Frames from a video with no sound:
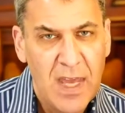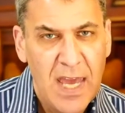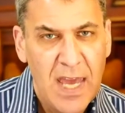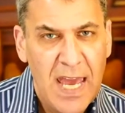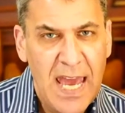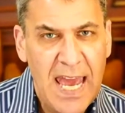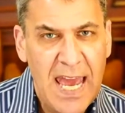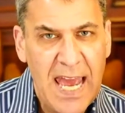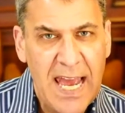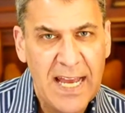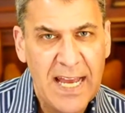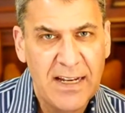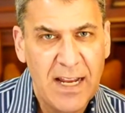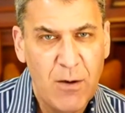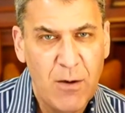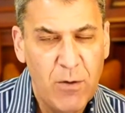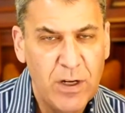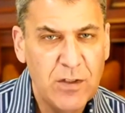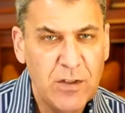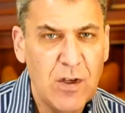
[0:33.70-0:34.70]
And I
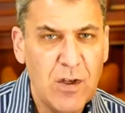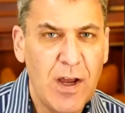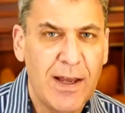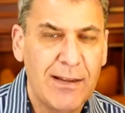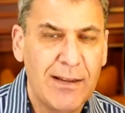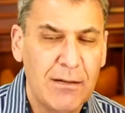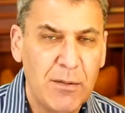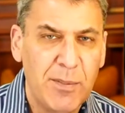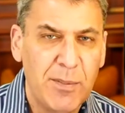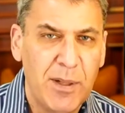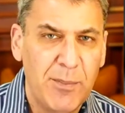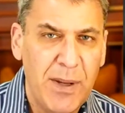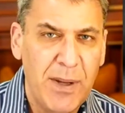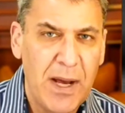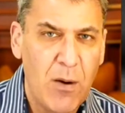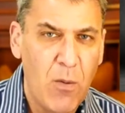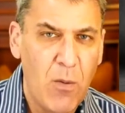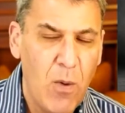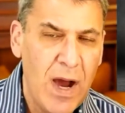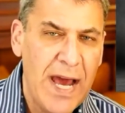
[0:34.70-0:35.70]
want to talk a little bit
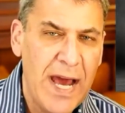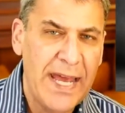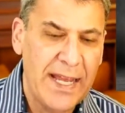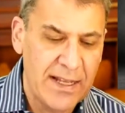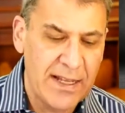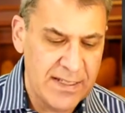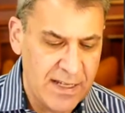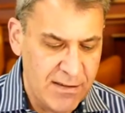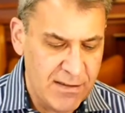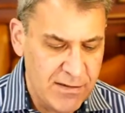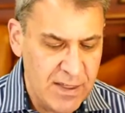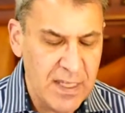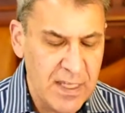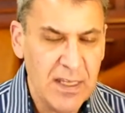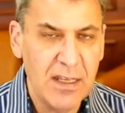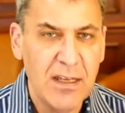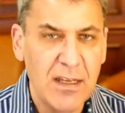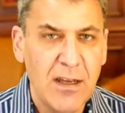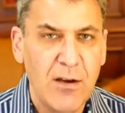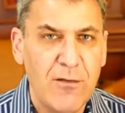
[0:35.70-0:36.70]
about why, because I think
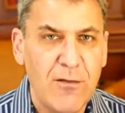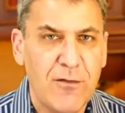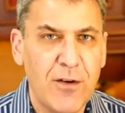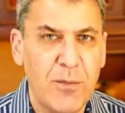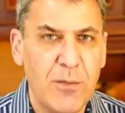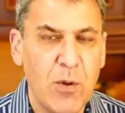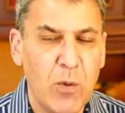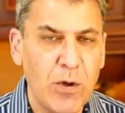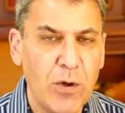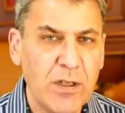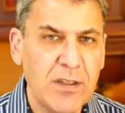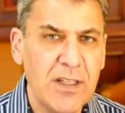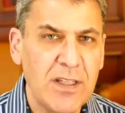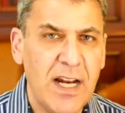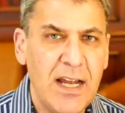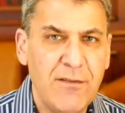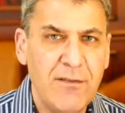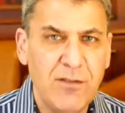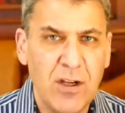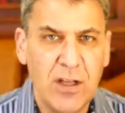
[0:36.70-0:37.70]
from the work that
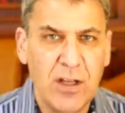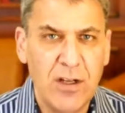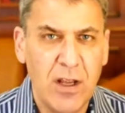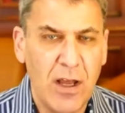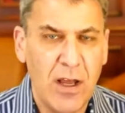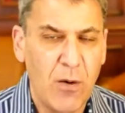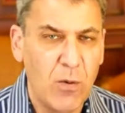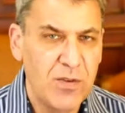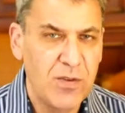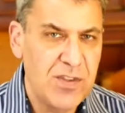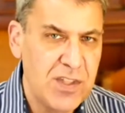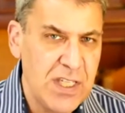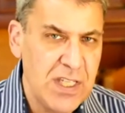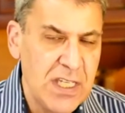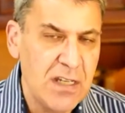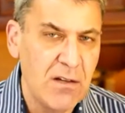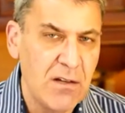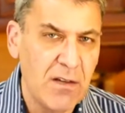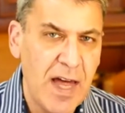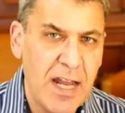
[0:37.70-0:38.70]
I've done seeing
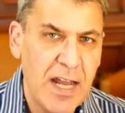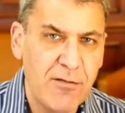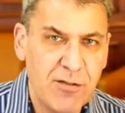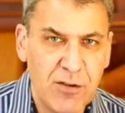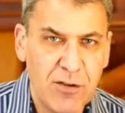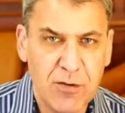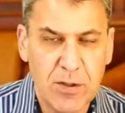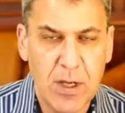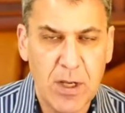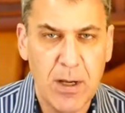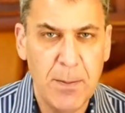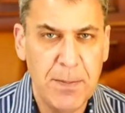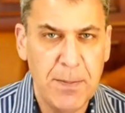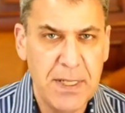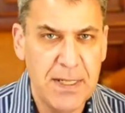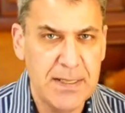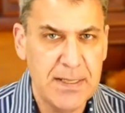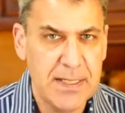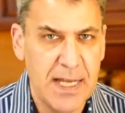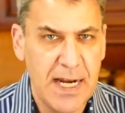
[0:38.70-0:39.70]
a lot of different
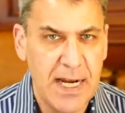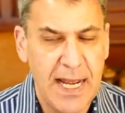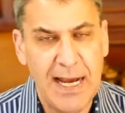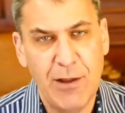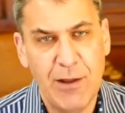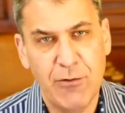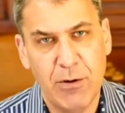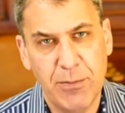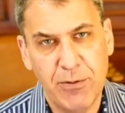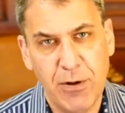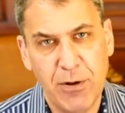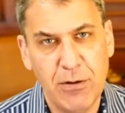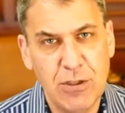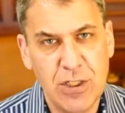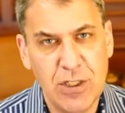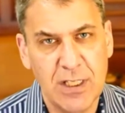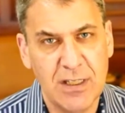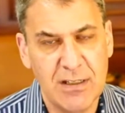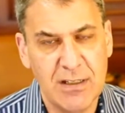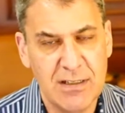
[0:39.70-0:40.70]
companies and how they're
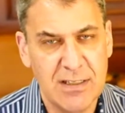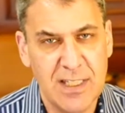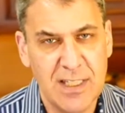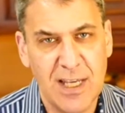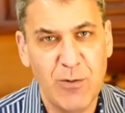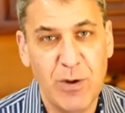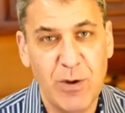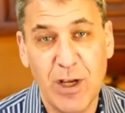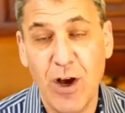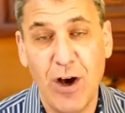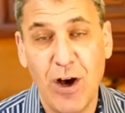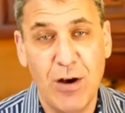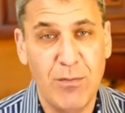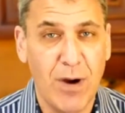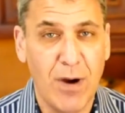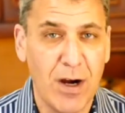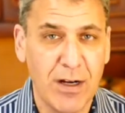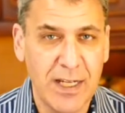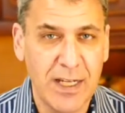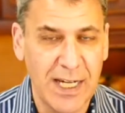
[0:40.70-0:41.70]
approaching this thing we call
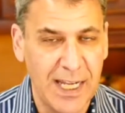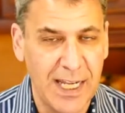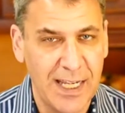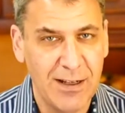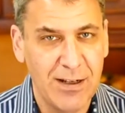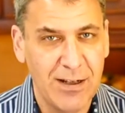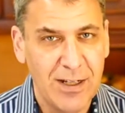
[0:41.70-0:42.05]
marketing.